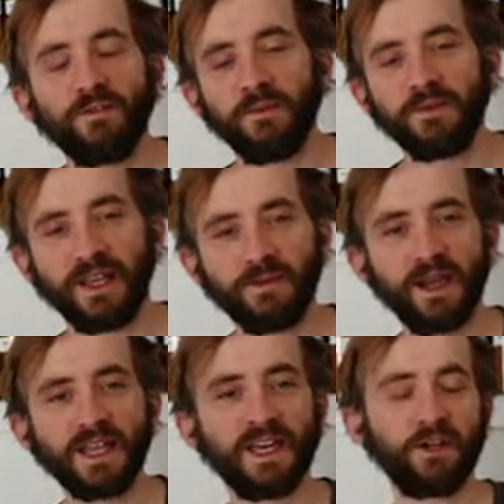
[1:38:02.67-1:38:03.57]
thing for him to
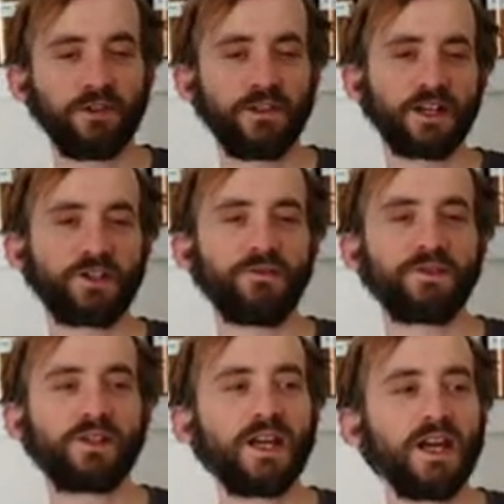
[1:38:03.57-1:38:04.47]
like make that
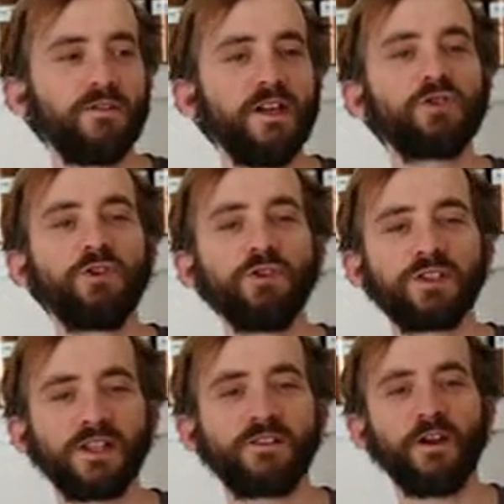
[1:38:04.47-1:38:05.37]
introduction. So he kind of
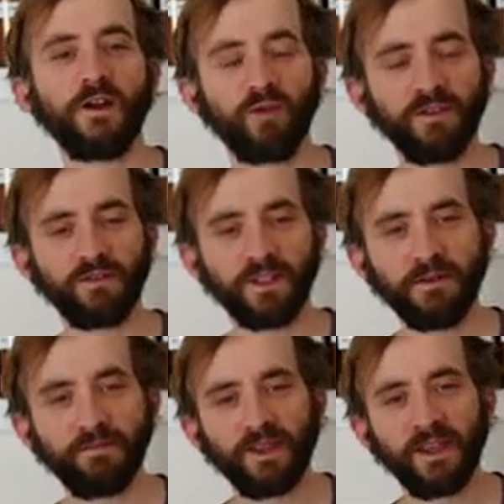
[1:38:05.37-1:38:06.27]
introduced us very
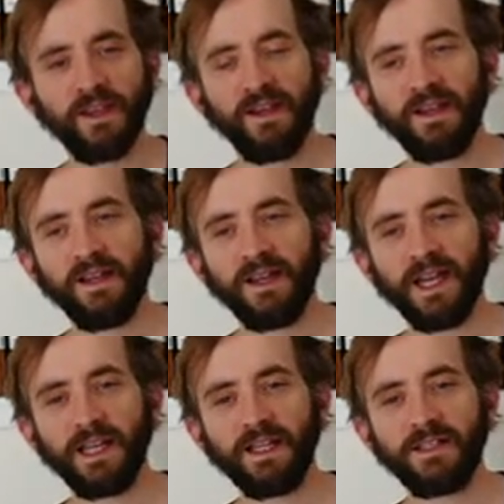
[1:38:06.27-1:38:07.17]
briefly.
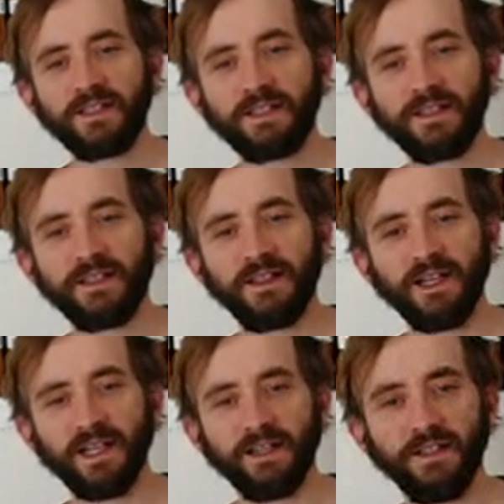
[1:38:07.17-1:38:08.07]
And,
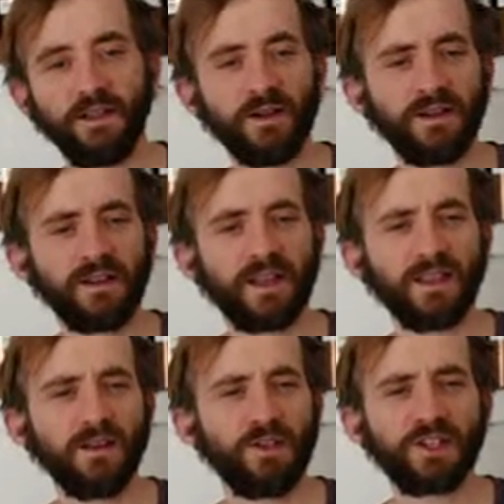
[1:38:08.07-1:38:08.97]
I
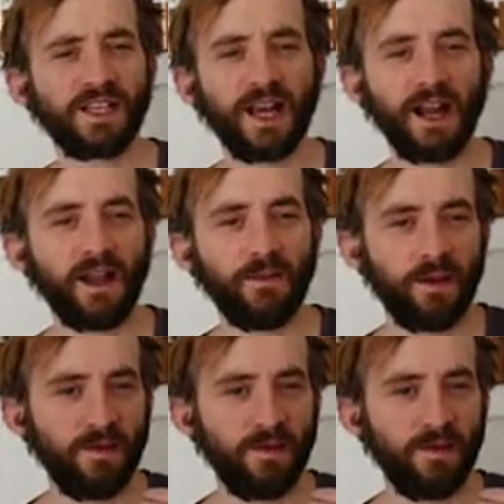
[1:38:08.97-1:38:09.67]
think we just said hi.